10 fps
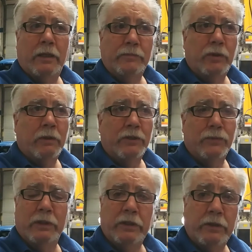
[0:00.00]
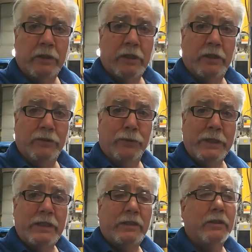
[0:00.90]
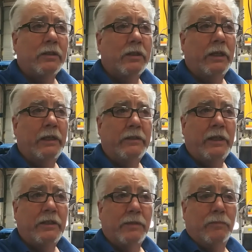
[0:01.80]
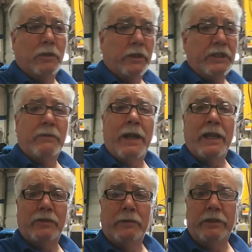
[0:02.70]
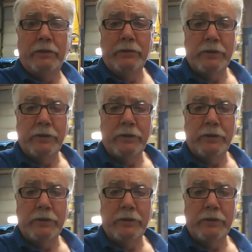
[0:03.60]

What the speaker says: Dawn is really good at cutting grease. And take some clean rags with you,